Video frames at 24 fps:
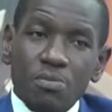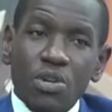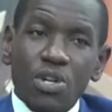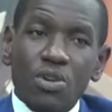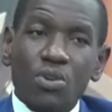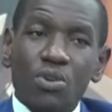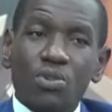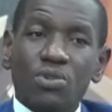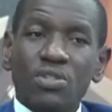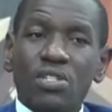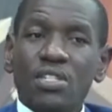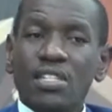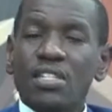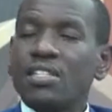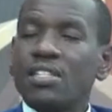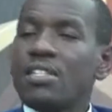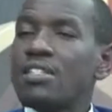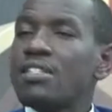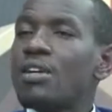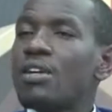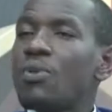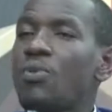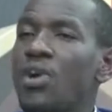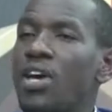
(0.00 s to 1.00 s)
just because this
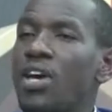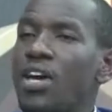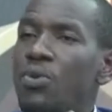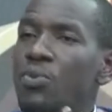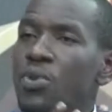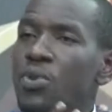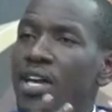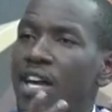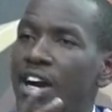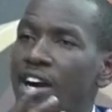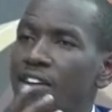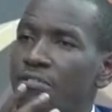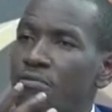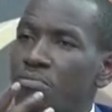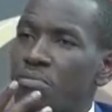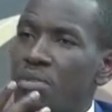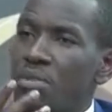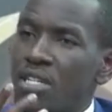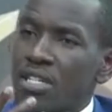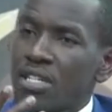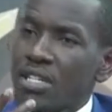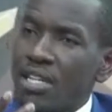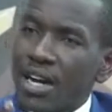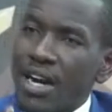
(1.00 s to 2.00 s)
is the way we have
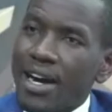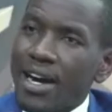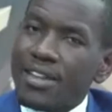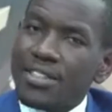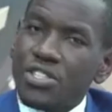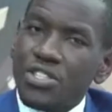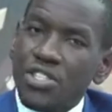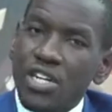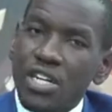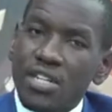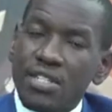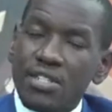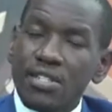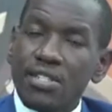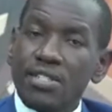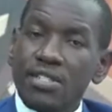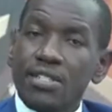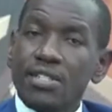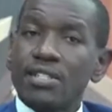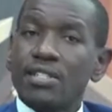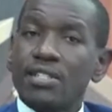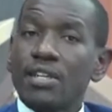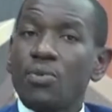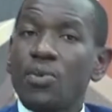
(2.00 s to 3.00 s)
been cultured.
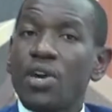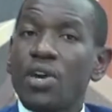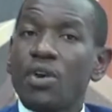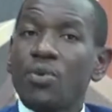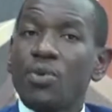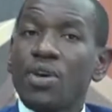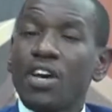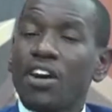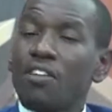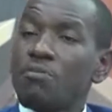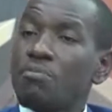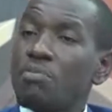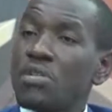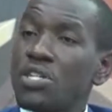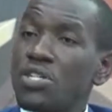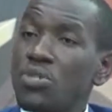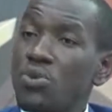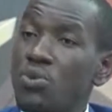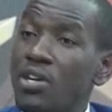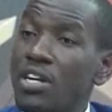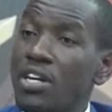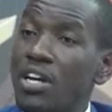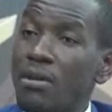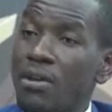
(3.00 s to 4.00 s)
This is the way we have been
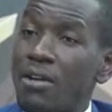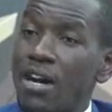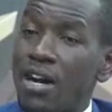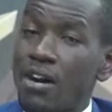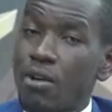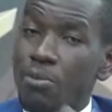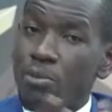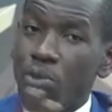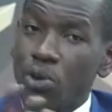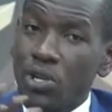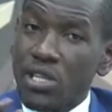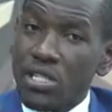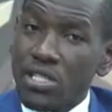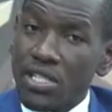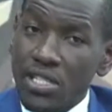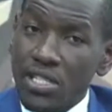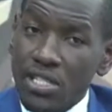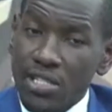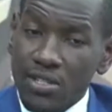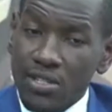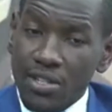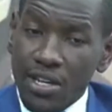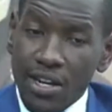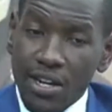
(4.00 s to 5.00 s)
doing our
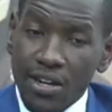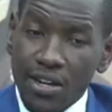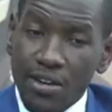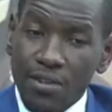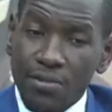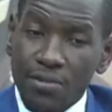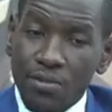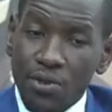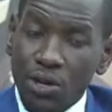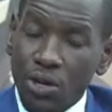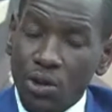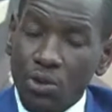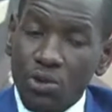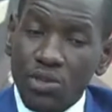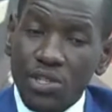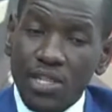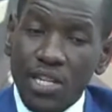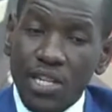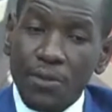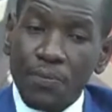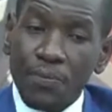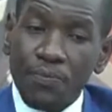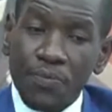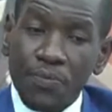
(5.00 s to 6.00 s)
politics for a long
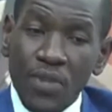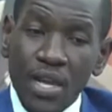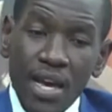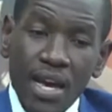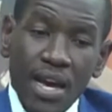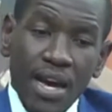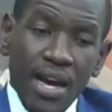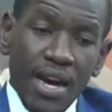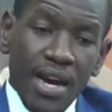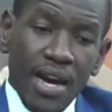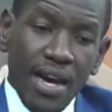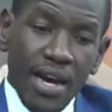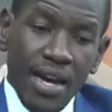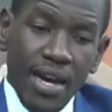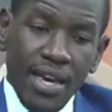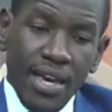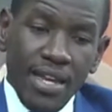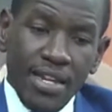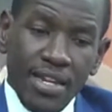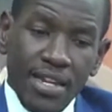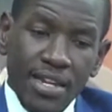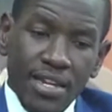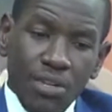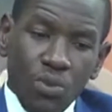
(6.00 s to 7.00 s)
time.
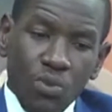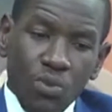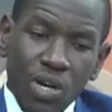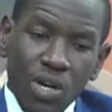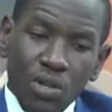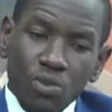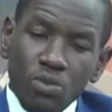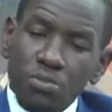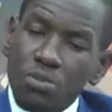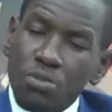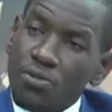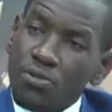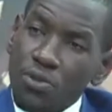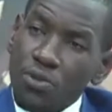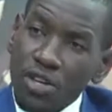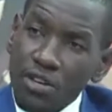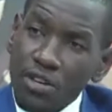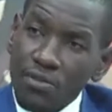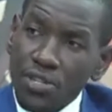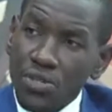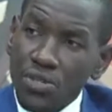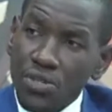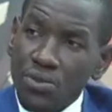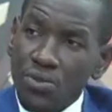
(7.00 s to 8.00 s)
And one would be
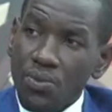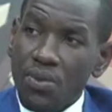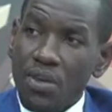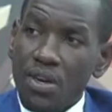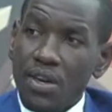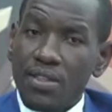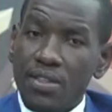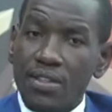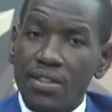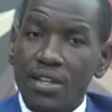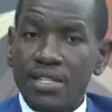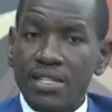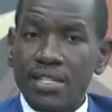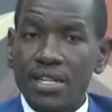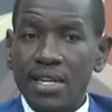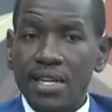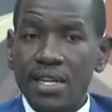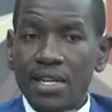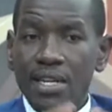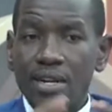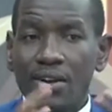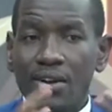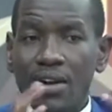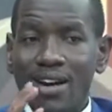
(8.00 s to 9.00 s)
forgiven to think that
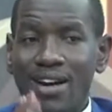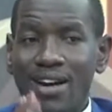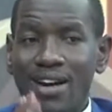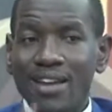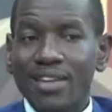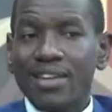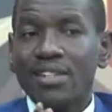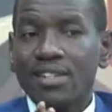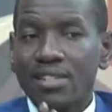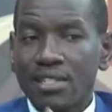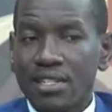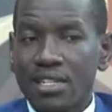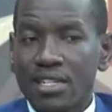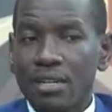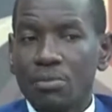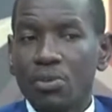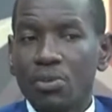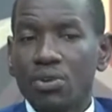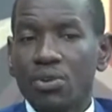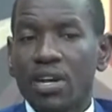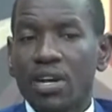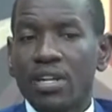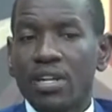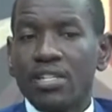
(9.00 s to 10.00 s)
in our current
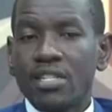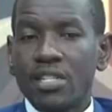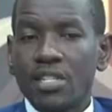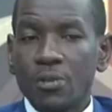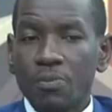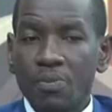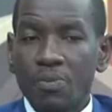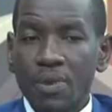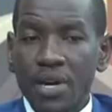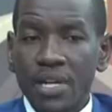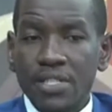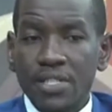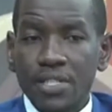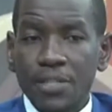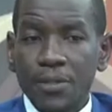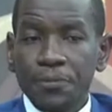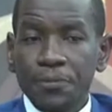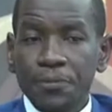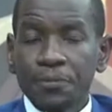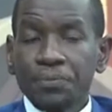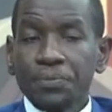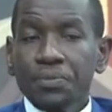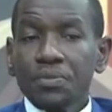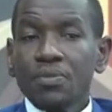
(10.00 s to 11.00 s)
democratic space,
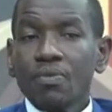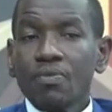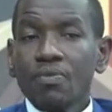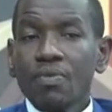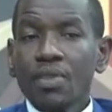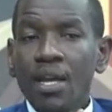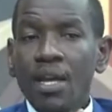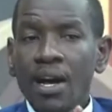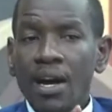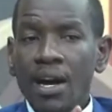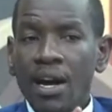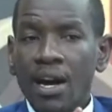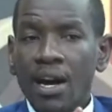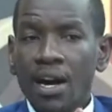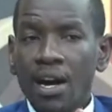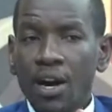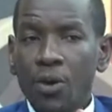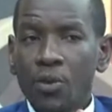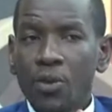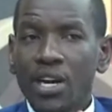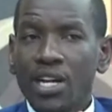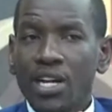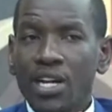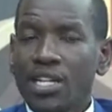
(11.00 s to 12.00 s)

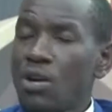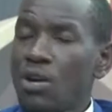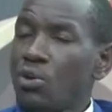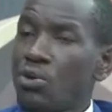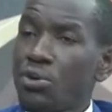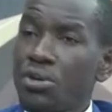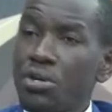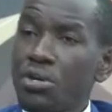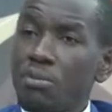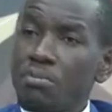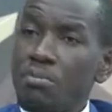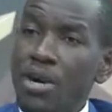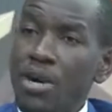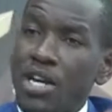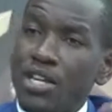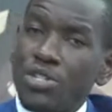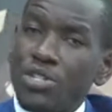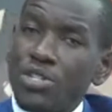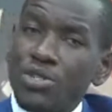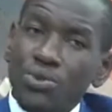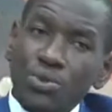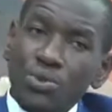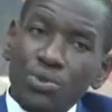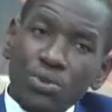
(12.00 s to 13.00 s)
we are now going
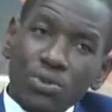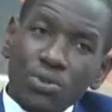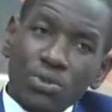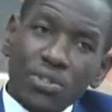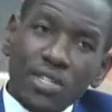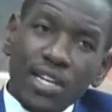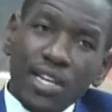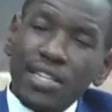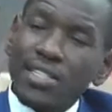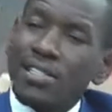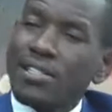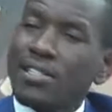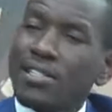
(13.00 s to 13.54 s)
back to the